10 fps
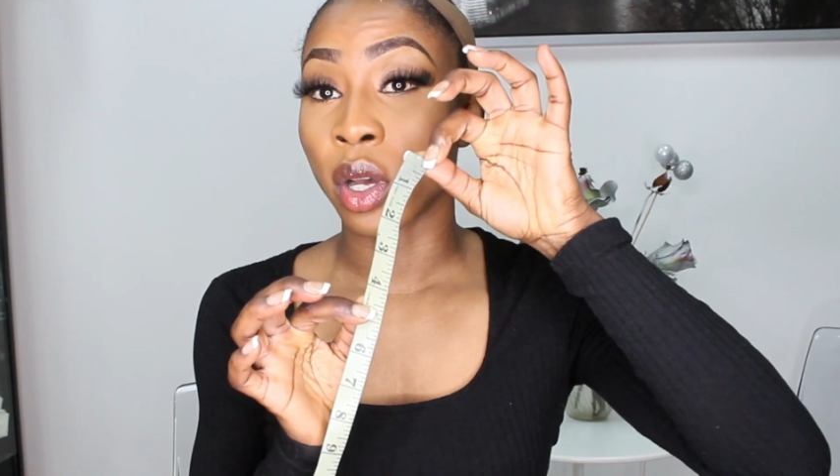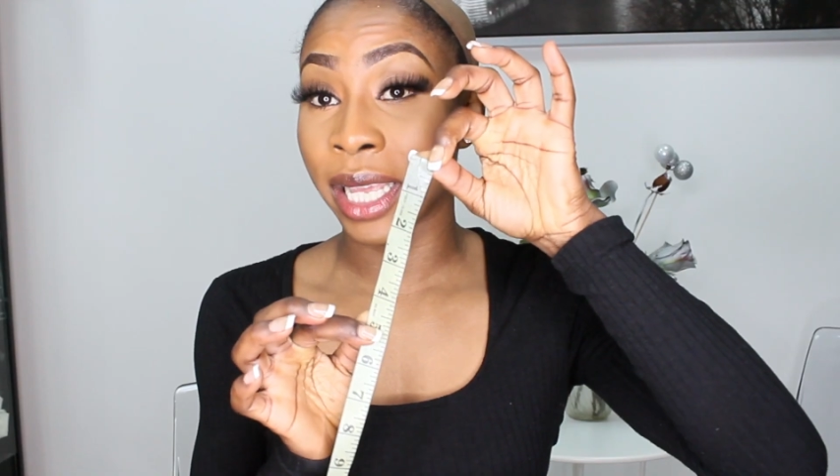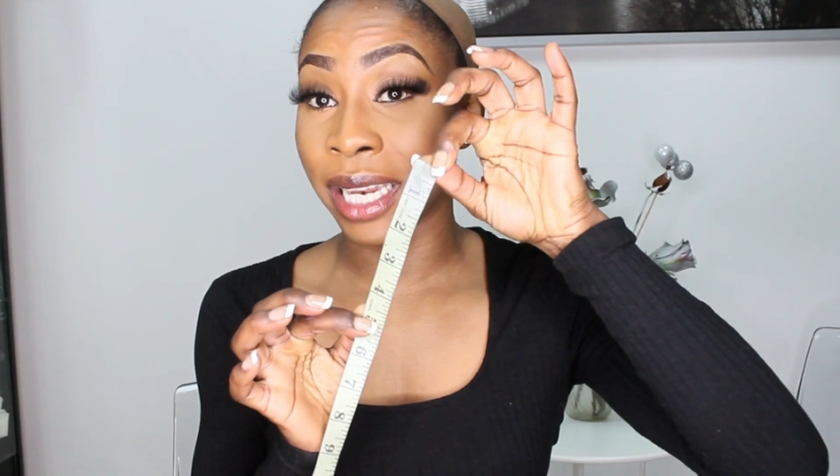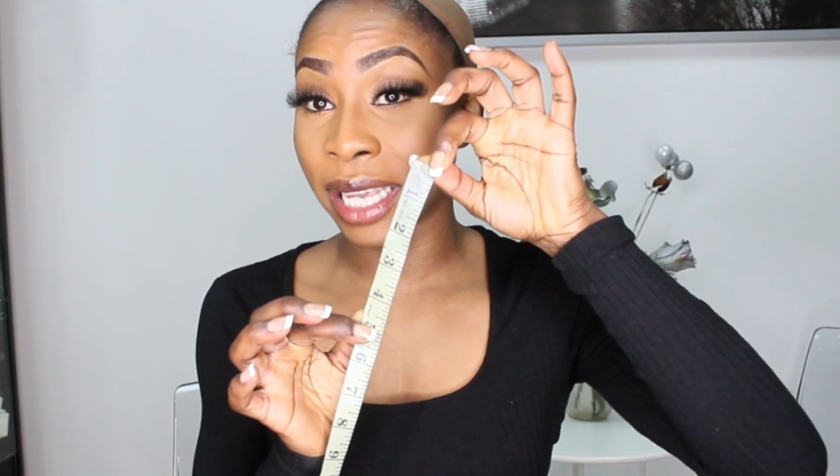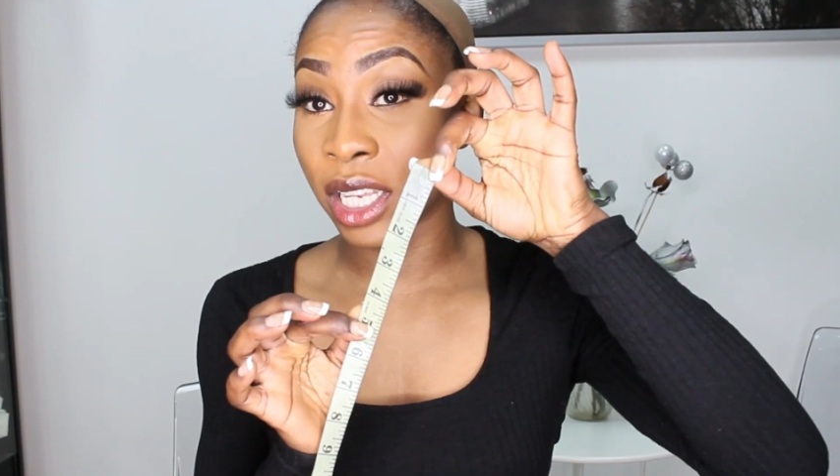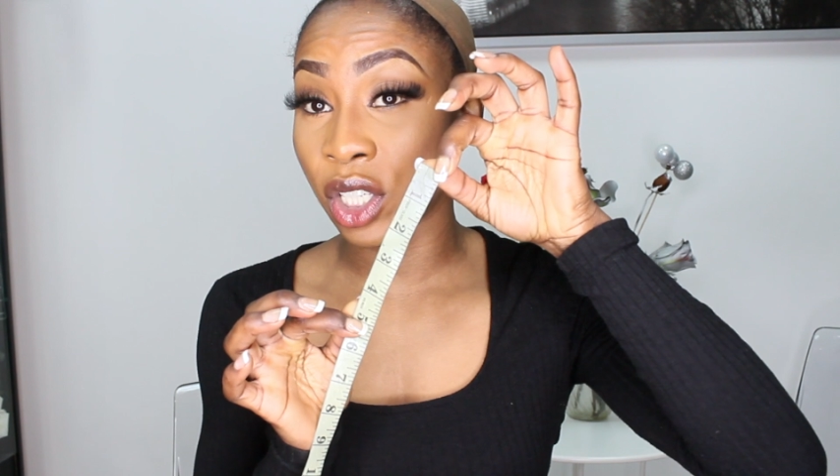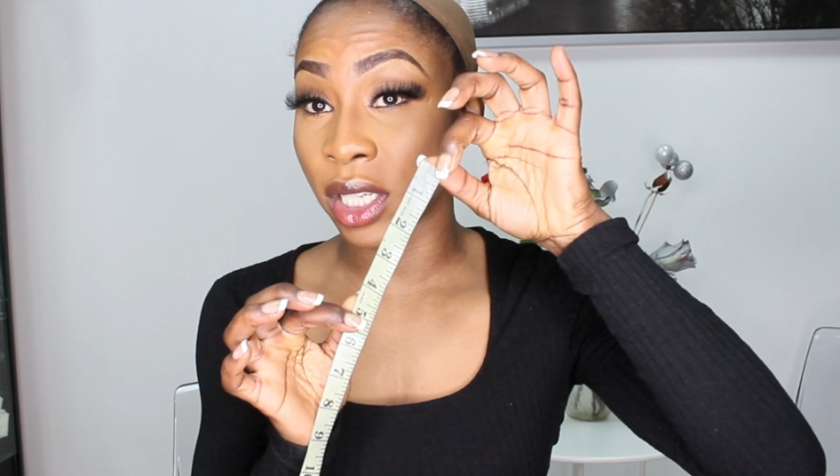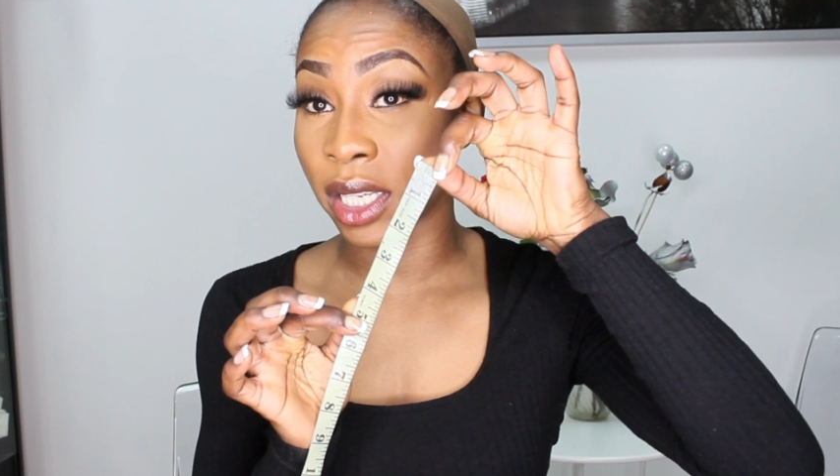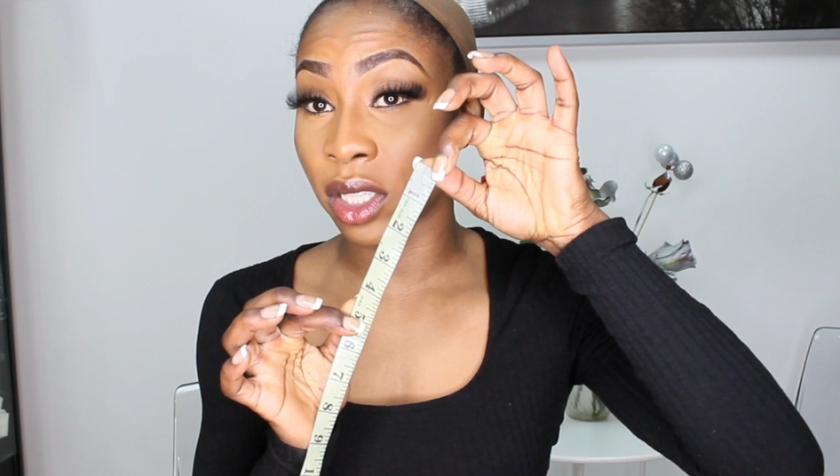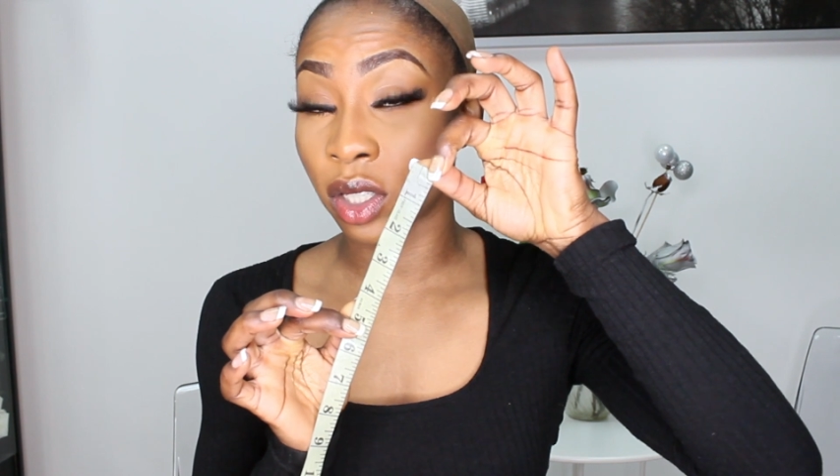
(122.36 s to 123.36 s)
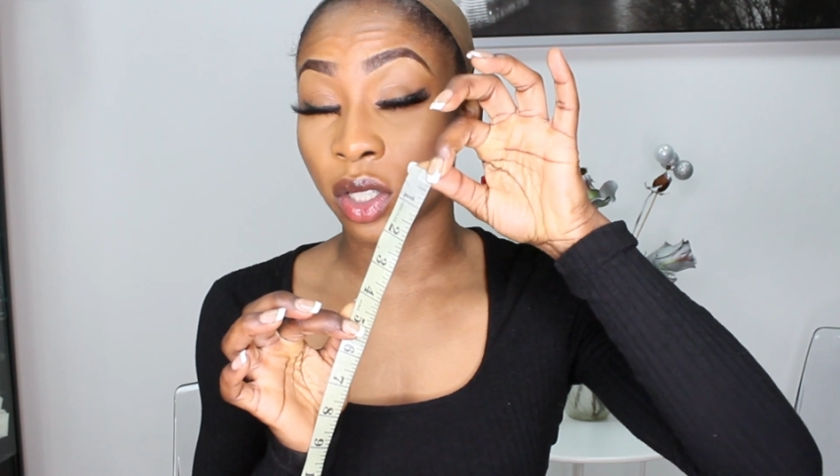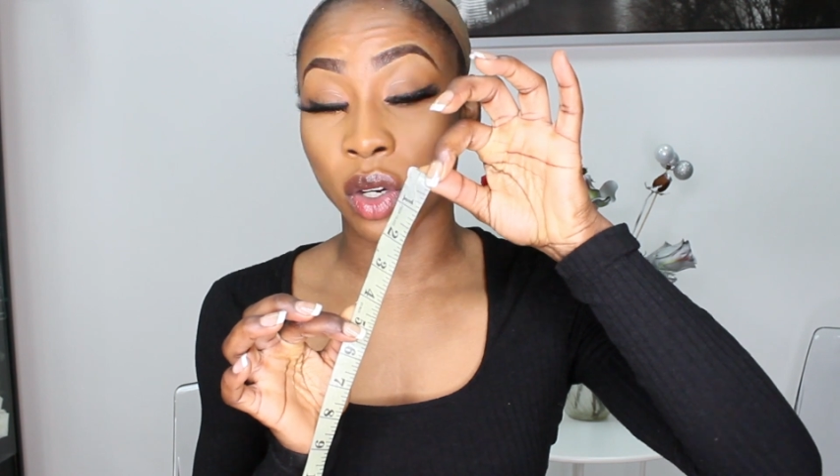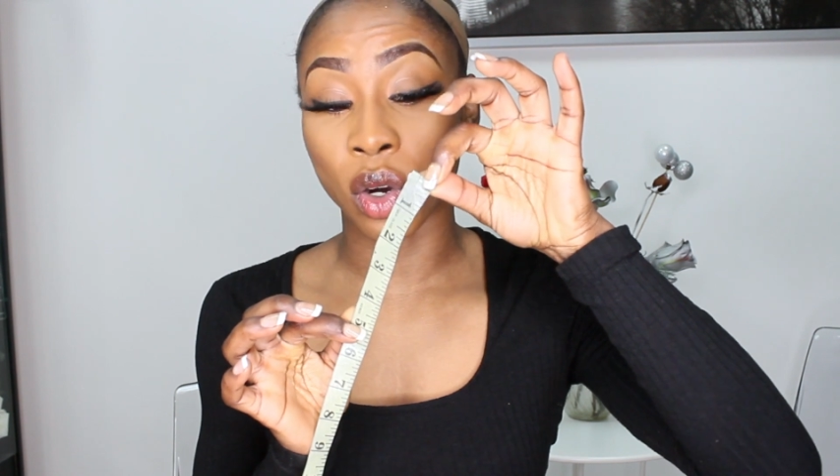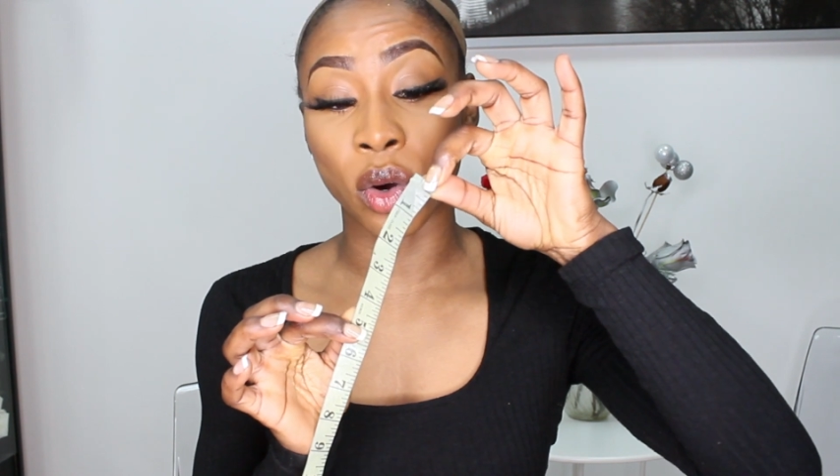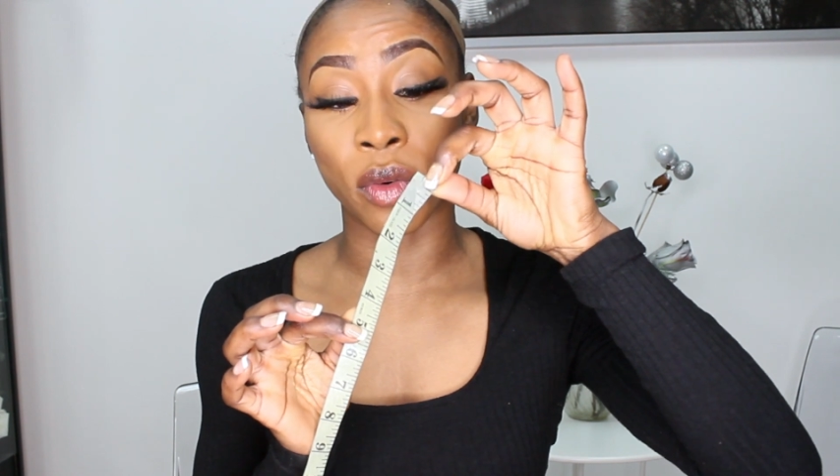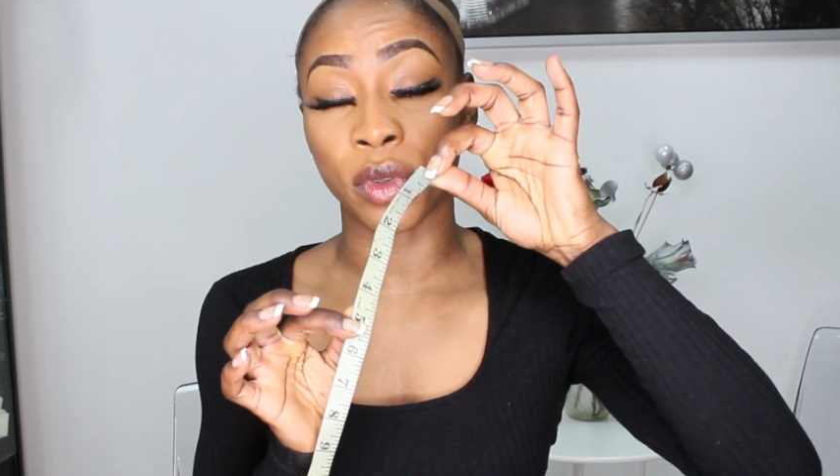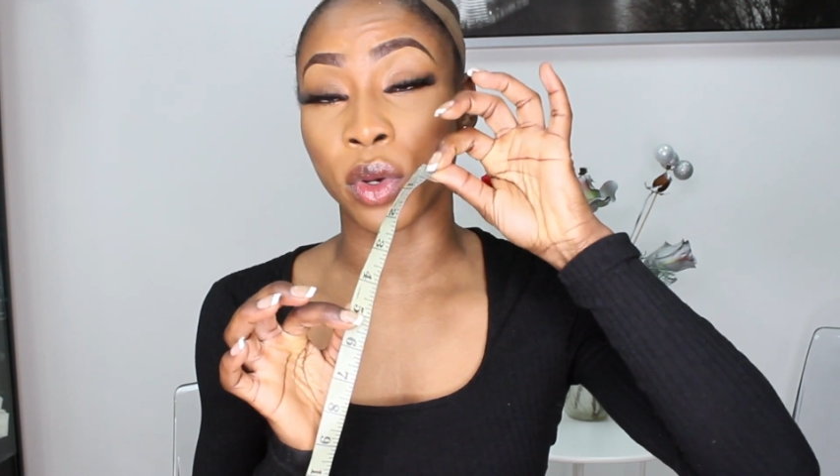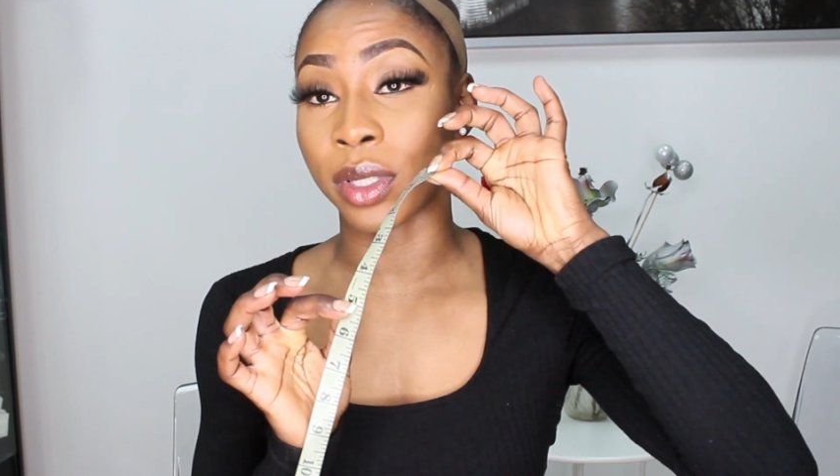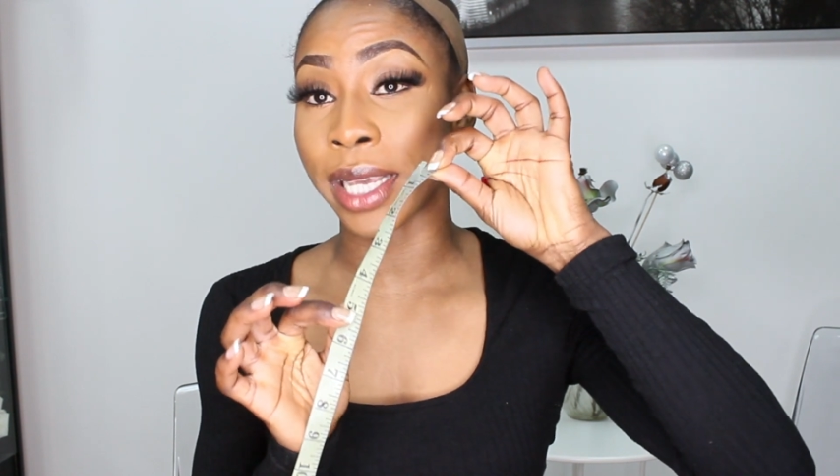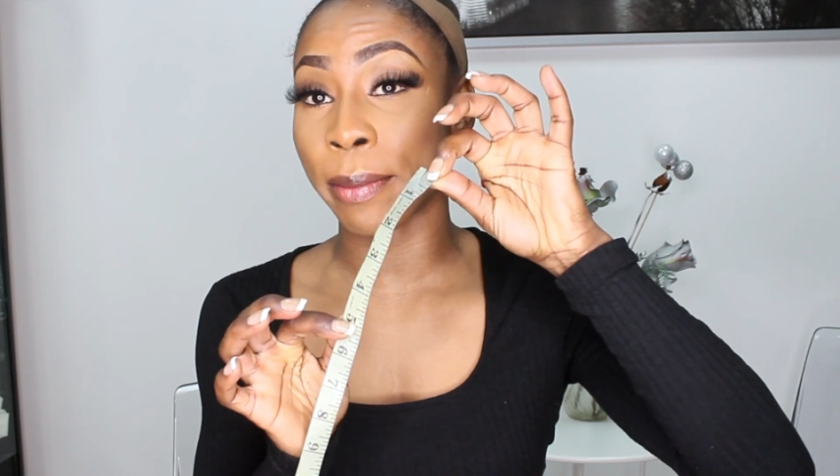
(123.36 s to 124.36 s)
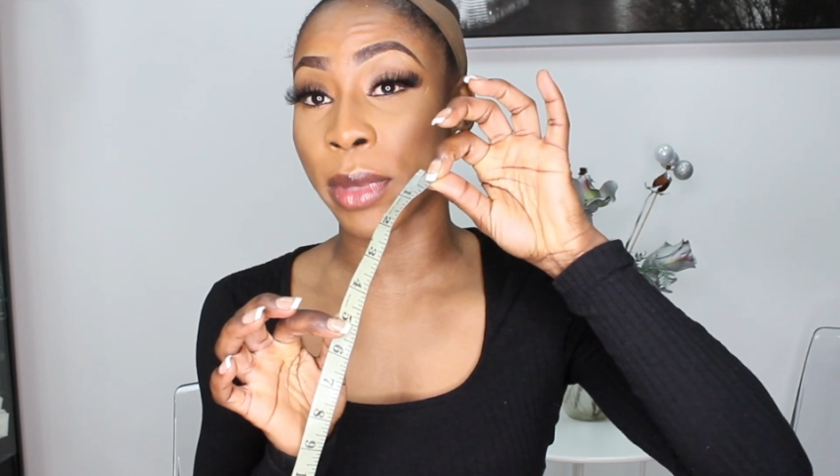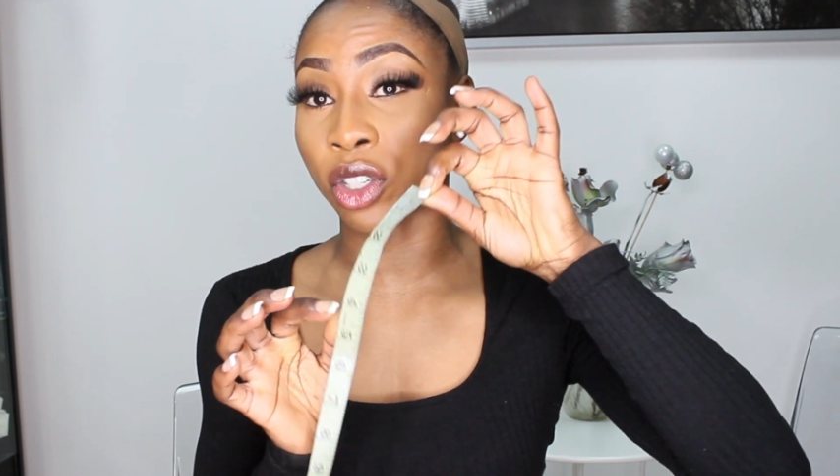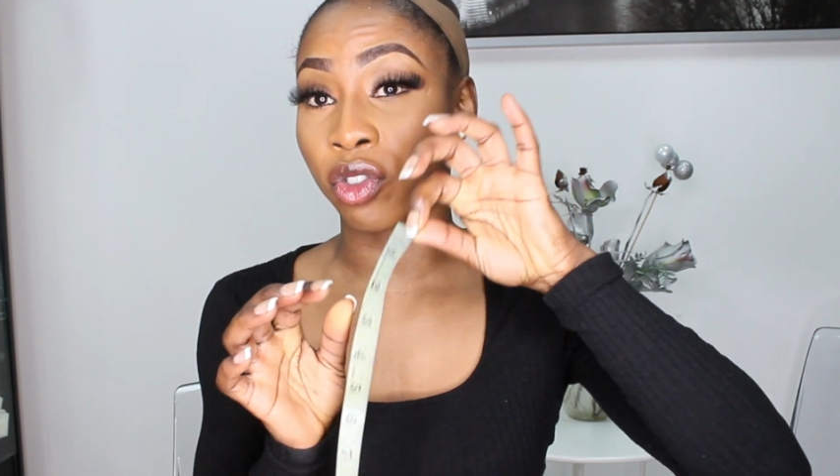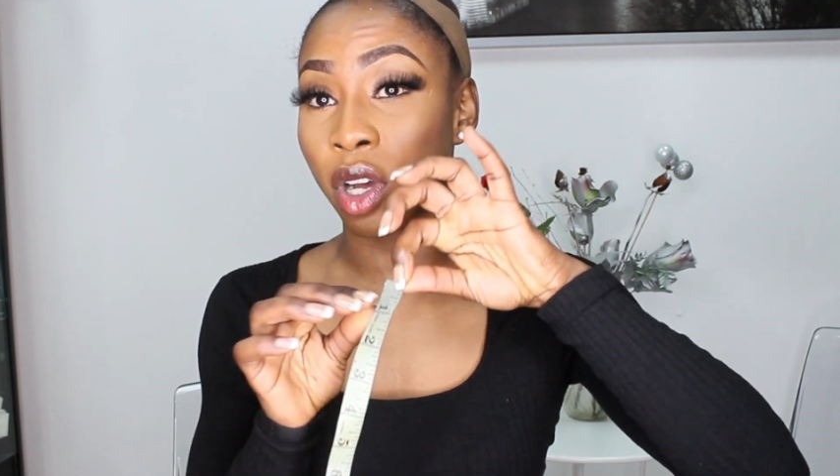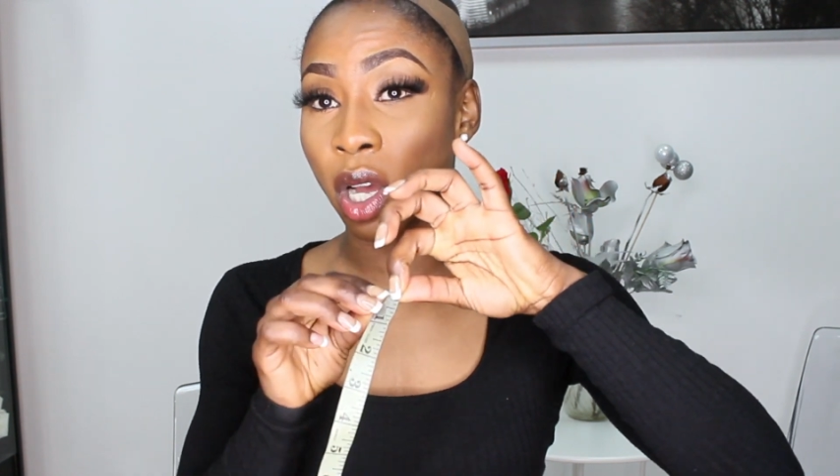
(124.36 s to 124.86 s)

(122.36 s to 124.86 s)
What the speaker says: in inches of your tape measure